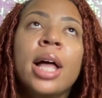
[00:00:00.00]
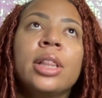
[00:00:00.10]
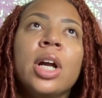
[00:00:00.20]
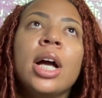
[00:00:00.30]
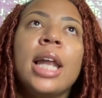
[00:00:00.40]

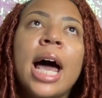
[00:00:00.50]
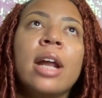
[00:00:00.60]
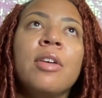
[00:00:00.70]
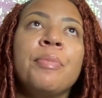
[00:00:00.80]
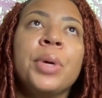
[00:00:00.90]
there are a lot
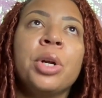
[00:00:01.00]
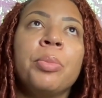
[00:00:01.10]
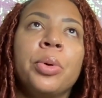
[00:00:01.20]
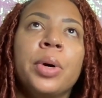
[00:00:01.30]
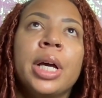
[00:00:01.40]
of bitter
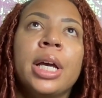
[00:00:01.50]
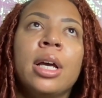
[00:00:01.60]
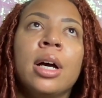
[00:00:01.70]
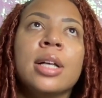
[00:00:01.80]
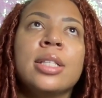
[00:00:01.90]
boy
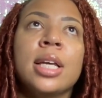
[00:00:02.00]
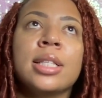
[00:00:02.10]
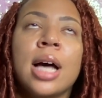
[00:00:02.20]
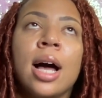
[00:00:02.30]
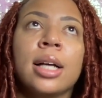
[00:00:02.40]

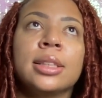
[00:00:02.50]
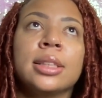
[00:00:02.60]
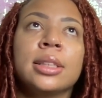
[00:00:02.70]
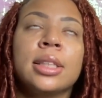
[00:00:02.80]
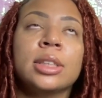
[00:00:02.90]

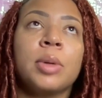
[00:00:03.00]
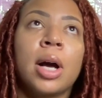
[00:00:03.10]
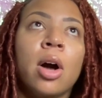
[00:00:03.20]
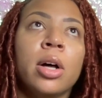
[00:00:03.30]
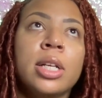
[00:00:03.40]
TikToks. That's what I
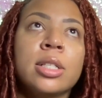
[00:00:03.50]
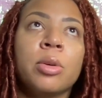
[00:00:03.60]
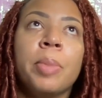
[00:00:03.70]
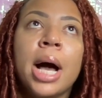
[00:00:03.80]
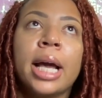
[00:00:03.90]
call these
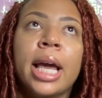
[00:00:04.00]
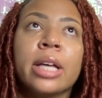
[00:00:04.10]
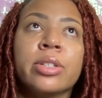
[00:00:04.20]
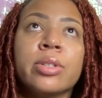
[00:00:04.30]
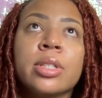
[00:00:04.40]
little
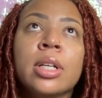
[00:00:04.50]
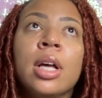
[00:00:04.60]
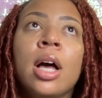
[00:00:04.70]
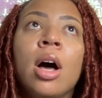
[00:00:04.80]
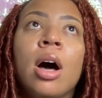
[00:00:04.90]
podcasters,
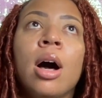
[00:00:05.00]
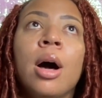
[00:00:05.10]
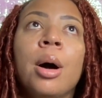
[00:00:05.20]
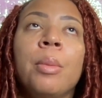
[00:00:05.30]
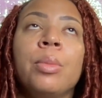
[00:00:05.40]

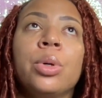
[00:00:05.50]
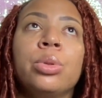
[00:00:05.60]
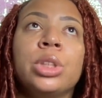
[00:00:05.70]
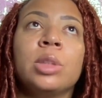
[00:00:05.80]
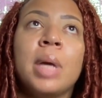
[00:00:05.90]

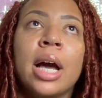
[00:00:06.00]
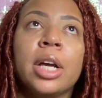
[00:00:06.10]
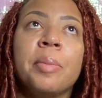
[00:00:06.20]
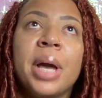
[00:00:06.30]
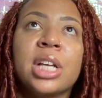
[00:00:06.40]
who just be out
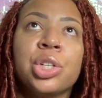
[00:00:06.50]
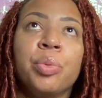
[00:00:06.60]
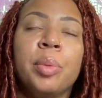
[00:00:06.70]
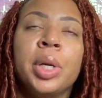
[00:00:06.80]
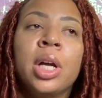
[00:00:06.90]
here bashing
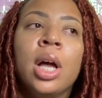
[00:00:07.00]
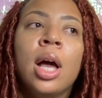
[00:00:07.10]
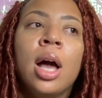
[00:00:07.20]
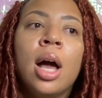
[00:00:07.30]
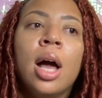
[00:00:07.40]
women.
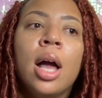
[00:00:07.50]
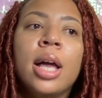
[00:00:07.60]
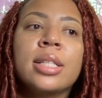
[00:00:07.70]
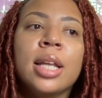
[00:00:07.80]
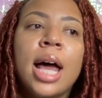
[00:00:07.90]

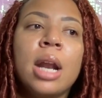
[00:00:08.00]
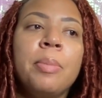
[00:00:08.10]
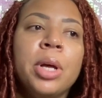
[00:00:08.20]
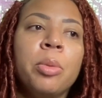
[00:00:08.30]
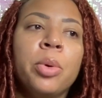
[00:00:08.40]
It's a lot of
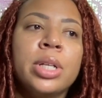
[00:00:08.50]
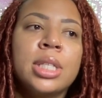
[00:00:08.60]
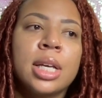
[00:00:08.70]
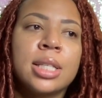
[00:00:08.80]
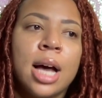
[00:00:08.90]
bitter boy
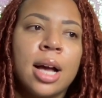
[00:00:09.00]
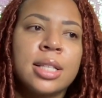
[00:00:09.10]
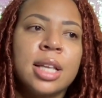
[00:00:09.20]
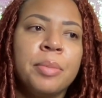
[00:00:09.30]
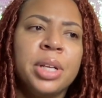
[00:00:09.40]

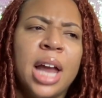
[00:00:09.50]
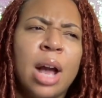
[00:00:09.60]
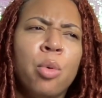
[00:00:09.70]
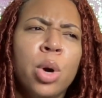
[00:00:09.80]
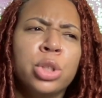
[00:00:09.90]
TikToks that be
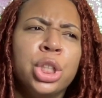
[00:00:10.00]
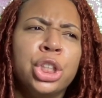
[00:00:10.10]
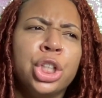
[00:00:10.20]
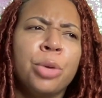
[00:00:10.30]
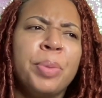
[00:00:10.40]
like, well, she
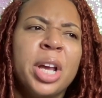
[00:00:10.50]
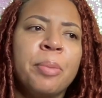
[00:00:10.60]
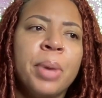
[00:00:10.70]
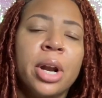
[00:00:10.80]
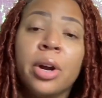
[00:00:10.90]
should have
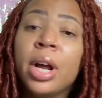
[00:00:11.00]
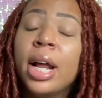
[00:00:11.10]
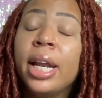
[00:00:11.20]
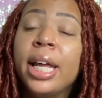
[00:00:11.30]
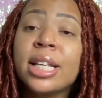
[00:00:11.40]
picked better.
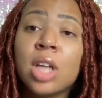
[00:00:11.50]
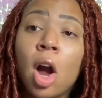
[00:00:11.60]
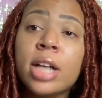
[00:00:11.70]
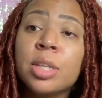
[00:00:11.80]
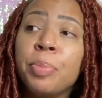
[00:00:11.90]
It's
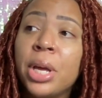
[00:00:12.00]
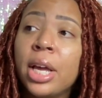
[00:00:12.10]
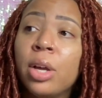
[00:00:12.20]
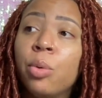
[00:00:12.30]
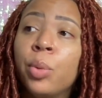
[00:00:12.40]
hard to
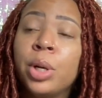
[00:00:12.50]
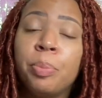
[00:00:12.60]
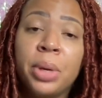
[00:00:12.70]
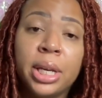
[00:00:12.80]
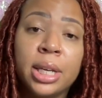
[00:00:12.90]
pick when the
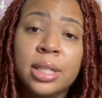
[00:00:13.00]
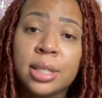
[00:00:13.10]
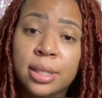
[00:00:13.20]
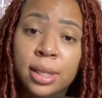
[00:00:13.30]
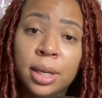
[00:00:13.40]
pickings
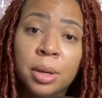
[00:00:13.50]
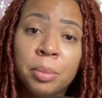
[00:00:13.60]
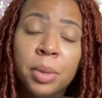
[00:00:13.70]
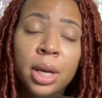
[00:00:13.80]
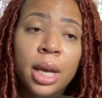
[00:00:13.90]
is
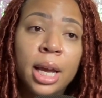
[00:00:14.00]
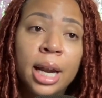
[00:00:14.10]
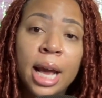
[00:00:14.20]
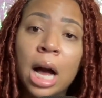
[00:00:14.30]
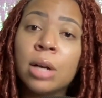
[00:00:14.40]
slim
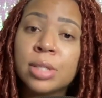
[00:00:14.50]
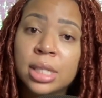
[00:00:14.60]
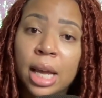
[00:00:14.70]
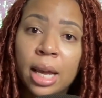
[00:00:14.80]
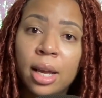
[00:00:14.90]
and they all
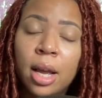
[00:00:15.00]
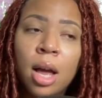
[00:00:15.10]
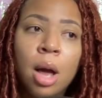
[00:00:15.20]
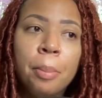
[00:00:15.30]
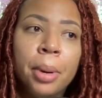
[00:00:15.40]
stink.
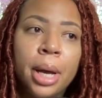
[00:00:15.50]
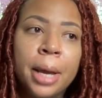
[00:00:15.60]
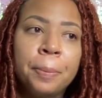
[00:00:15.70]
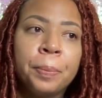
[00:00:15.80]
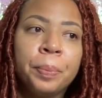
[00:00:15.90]

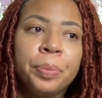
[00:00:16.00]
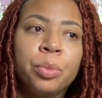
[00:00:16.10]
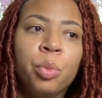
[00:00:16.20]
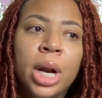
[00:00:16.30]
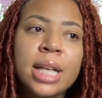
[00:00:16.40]
But
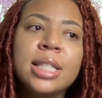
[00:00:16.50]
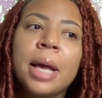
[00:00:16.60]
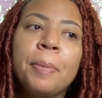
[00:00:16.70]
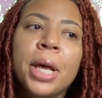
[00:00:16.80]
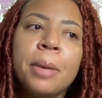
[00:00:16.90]
when I
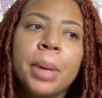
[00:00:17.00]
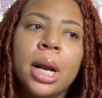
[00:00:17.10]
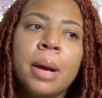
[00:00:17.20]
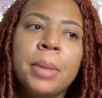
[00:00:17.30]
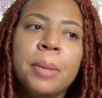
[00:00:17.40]
say pick
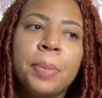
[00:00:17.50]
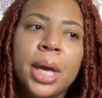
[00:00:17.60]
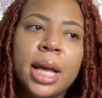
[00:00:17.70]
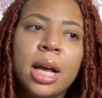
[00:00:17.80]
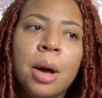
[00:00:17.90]
better, I mean
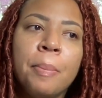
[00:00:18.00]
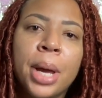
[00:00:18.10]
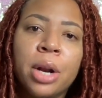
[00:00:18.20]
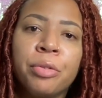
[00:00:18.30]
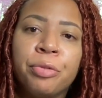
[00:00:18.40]
pick a
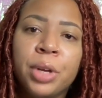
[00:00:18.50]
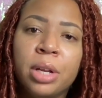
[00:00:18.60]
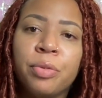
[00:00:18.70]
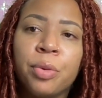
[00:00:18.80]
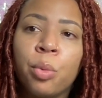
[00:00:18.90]
better
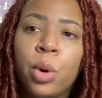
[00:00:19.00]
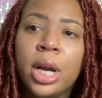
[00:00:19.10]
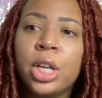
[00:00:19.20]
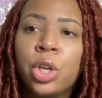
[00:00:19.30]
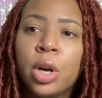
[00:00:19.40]
fit for
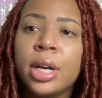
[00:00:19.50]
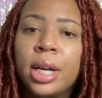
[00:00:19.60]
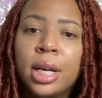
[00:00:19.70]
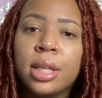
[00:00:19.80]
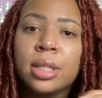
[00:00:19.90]
what your
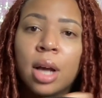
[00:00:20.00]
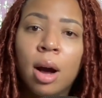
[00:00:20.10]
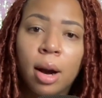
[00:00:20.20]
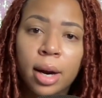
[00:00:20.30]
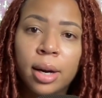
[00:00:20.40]
needs
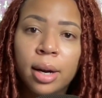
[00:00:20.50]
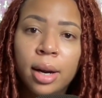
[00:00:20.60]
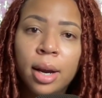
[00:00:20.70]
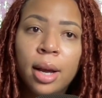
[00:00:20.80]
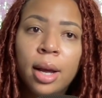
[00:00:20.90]
are.
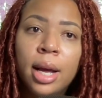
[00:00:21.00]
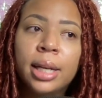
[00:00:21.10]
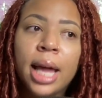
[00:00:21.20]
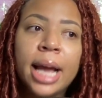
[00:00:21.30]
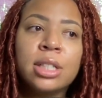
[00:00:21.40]

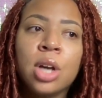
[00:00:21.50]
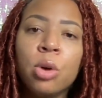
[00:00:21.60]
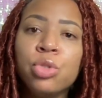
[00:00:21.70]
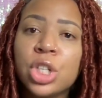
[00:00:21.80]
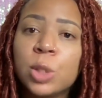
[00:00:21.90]
Like,
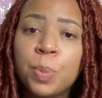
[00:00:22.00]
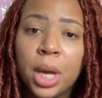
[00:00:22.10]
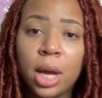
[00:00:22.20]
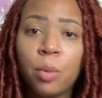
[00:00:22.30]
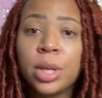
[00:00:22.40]
don't just
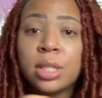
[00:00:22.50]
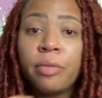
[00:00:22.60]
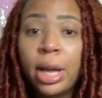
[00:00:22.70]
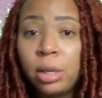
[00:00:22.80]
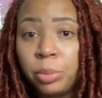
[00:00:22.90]
pick what's
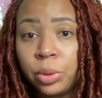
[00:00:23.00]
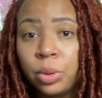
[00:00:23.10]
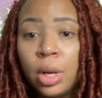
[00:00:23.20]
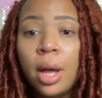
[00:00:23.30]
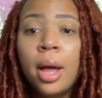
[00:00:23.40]

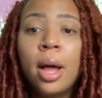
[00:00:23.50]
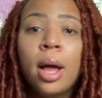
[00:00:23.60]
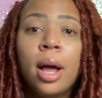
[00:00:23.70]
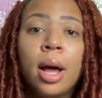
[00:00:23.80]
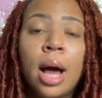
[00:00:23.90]
available.
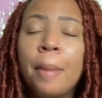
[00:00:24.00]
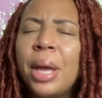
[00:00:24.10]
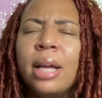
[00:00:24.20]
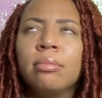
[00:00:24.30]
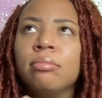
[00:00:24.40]
I
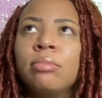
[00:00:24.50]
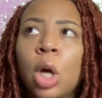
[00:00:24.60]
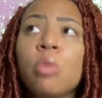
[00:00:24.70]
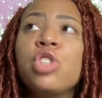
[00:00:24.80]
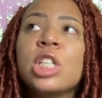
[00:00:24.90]
mean,
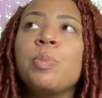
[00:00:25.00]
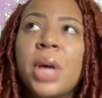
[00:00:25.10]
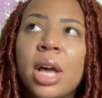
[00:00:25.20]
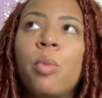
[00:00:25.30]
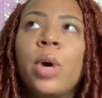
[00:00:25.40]
don't just
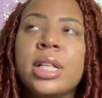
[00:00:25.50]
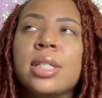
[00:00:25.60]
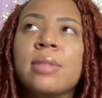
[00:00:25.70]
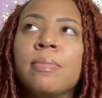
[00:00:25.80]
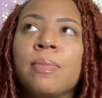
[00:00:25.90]
pick what's